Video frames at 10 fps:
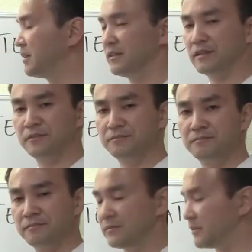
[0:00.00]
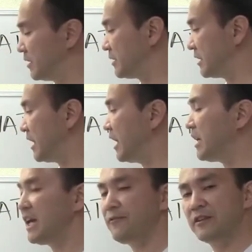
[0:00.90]
the
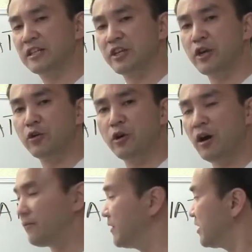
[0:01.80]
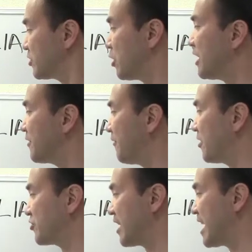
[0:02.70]
indefinite integral of this starting
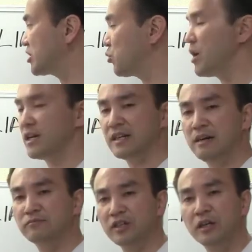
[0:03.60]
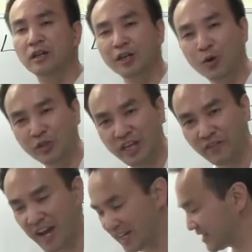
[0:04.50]
function, x squared times the cosine of
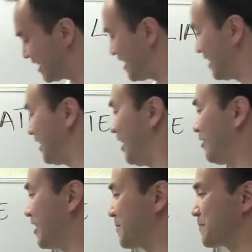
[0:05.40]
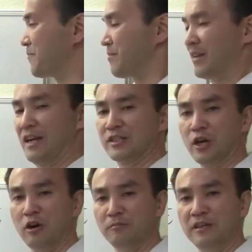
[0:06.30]
x. Okay, and
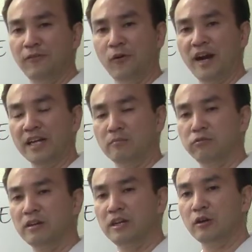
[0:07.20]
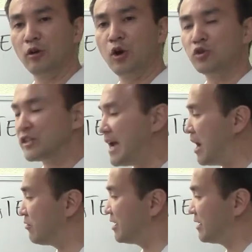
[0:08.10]
so before I completely close
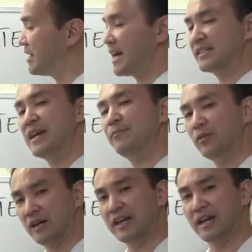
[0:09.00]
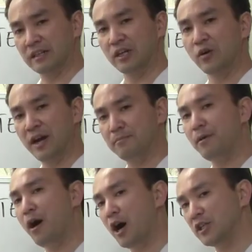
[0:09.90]
down the example, again, go ahead and
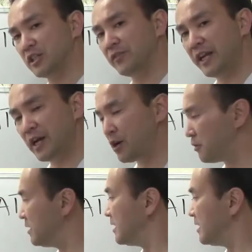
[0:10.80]
pause the video